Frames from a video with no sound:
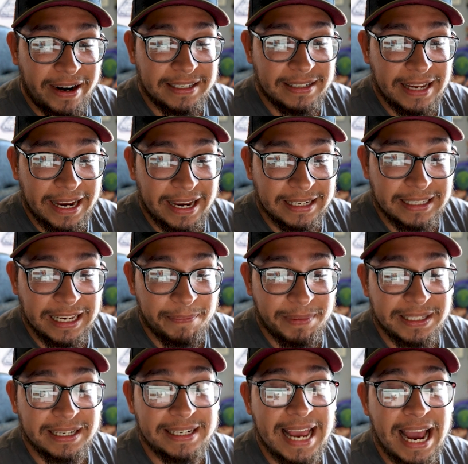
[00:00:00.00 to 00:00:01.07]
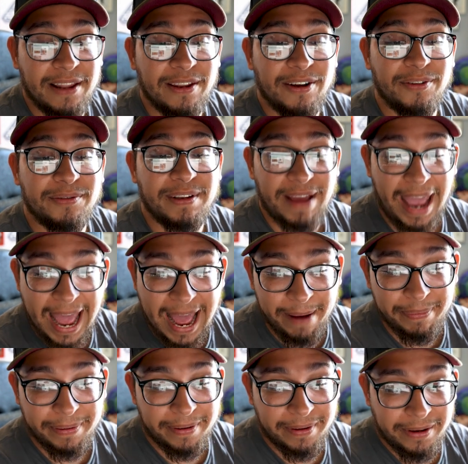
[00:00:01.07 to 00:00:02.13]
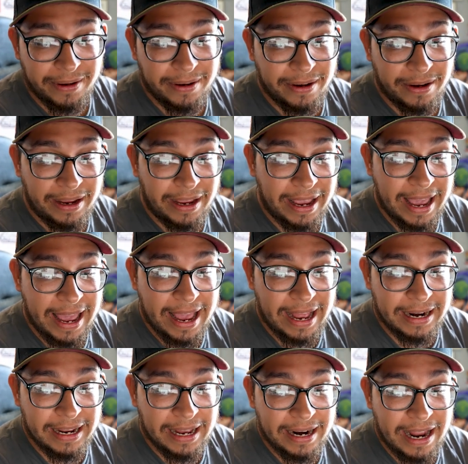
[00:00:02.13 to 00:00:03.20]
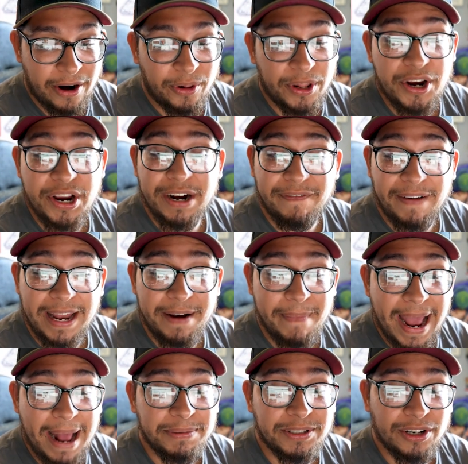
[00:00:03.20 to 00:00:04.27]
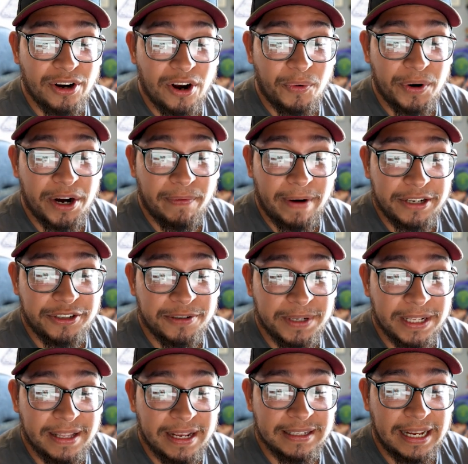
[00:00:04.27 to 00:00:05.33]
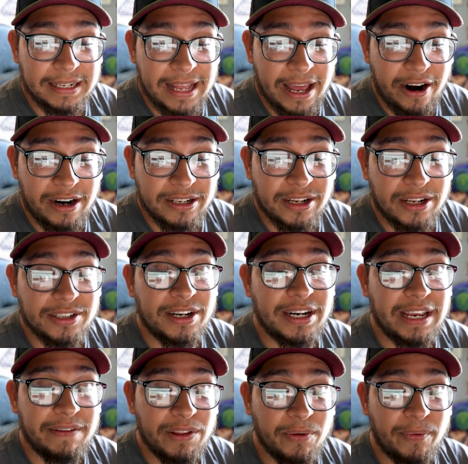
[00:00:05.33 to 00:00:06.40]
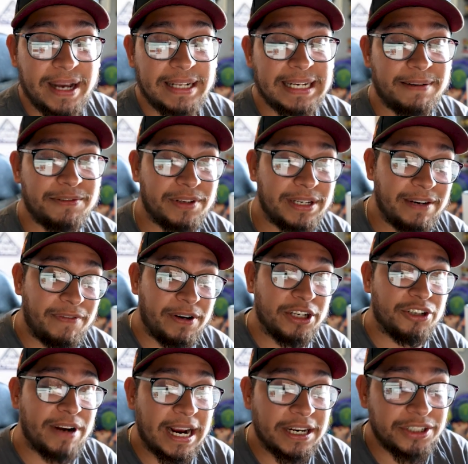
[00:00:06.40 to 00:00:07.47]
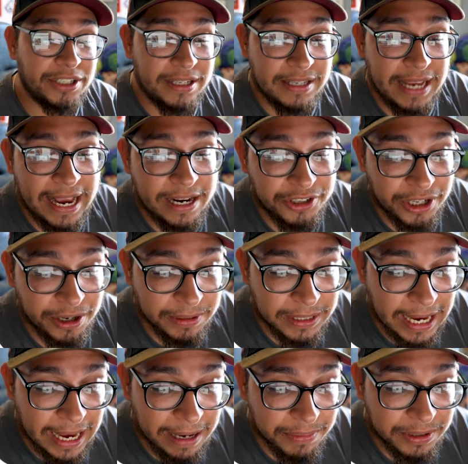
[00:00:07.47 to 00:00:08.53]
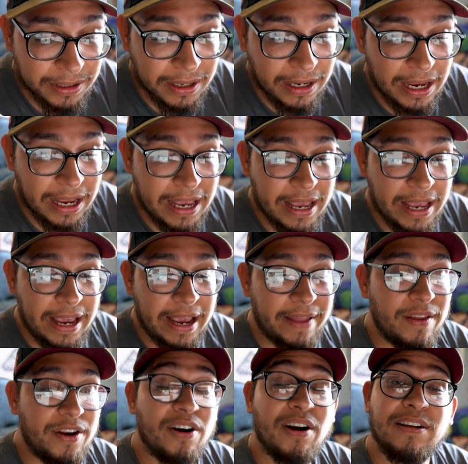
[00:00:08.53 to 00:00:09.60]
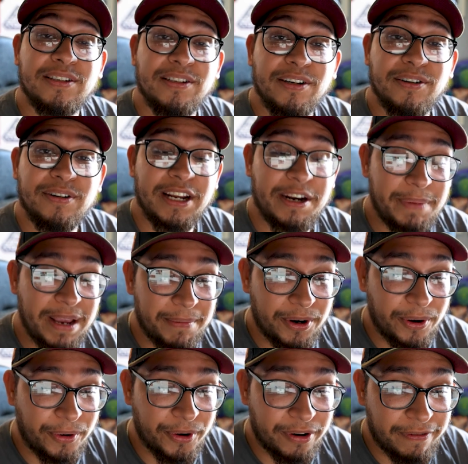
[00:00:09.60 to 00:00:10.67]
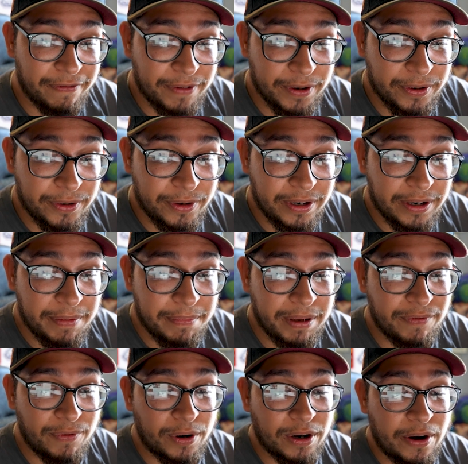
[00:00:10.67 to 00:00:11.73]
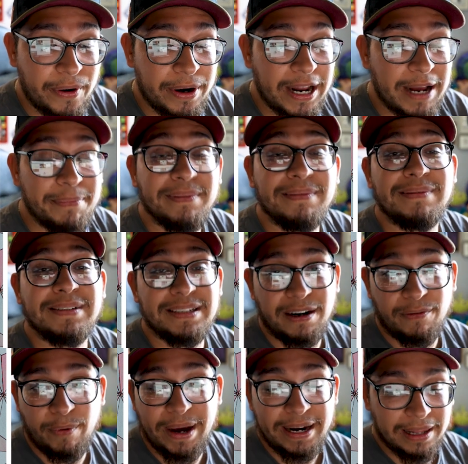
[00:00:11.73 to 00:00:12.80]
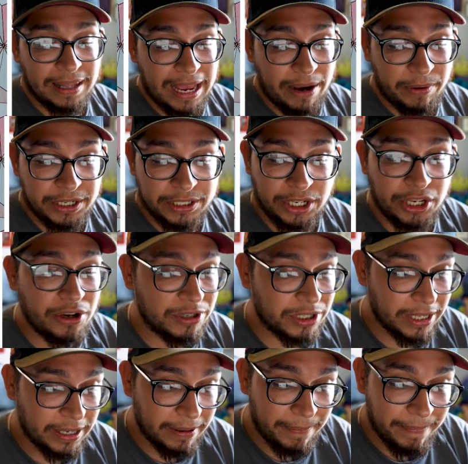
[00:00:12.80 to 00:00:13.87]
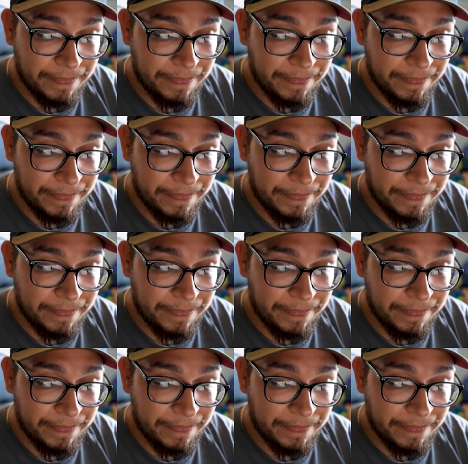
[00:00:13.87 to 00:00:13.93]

his second tip is to download the app. And not only are you going to find maps to know where your restrooms and things like that are, it's also going to give you the wait times for different attractions and show times. And then you're also going to be able to order food before going up instead of waiting in line, which is a huge thing.